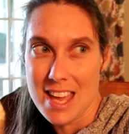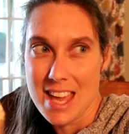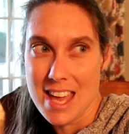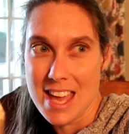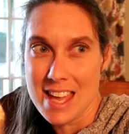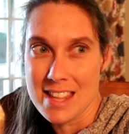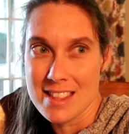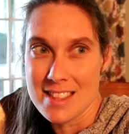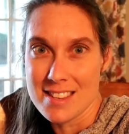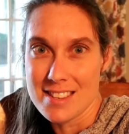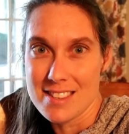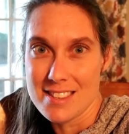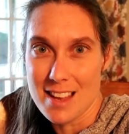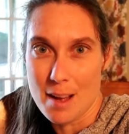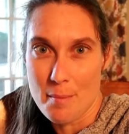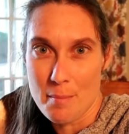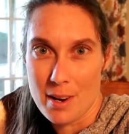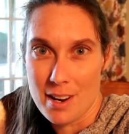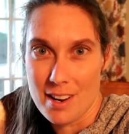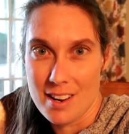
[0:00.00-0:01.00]
in the
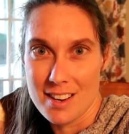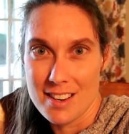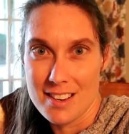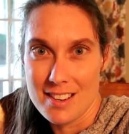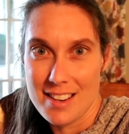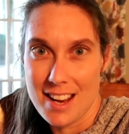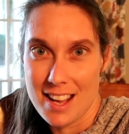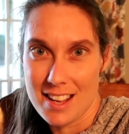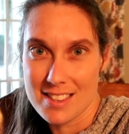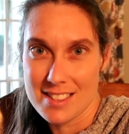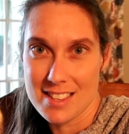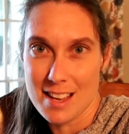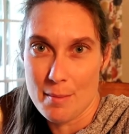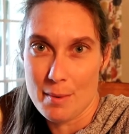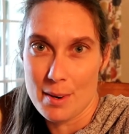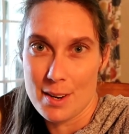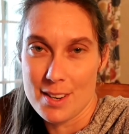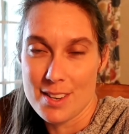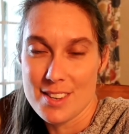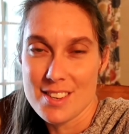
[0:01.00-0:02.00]
summer, next
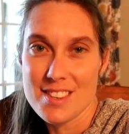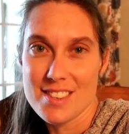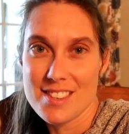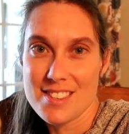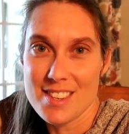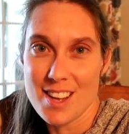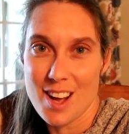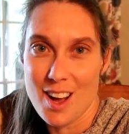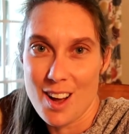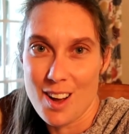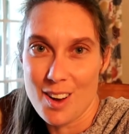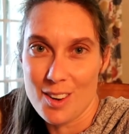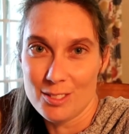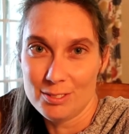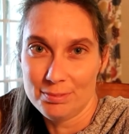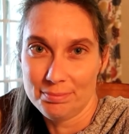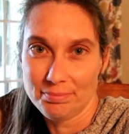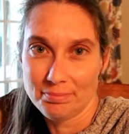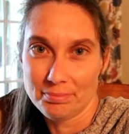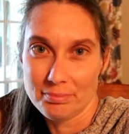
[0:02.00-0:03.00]
summer. So
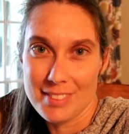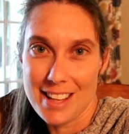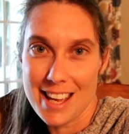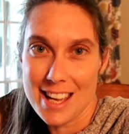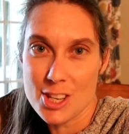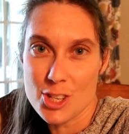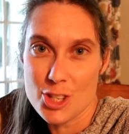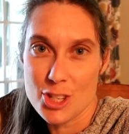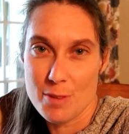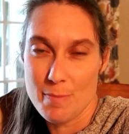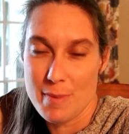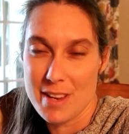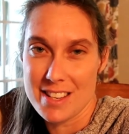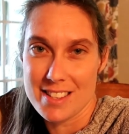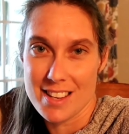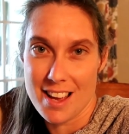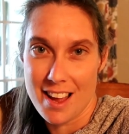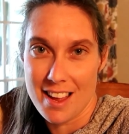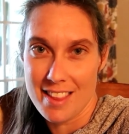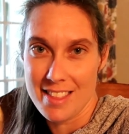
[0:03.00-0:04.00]
it should be
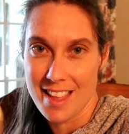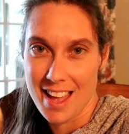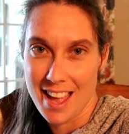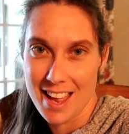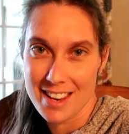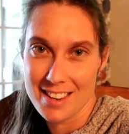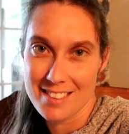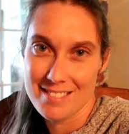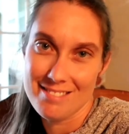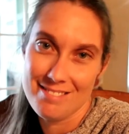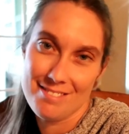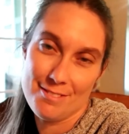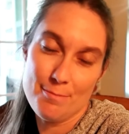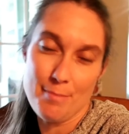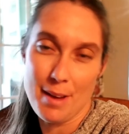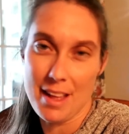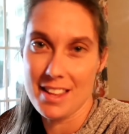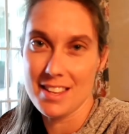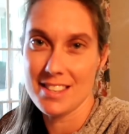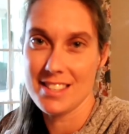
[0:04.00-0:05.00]
done then
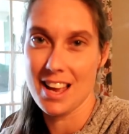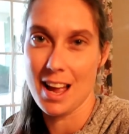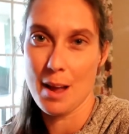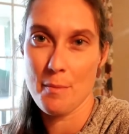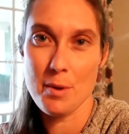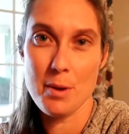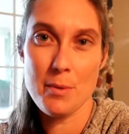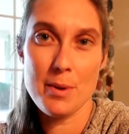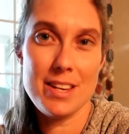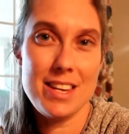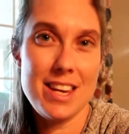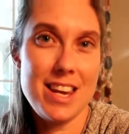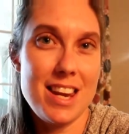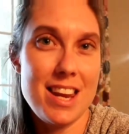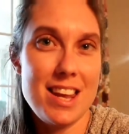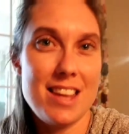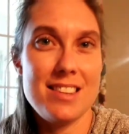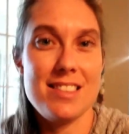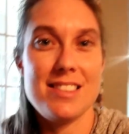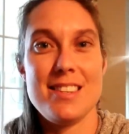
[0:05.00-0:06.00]
by the time we would need
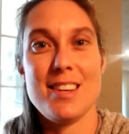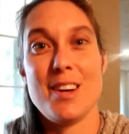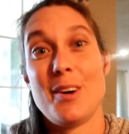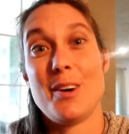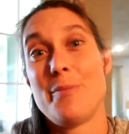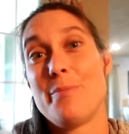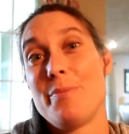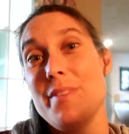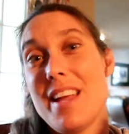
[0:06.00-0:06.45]
it. So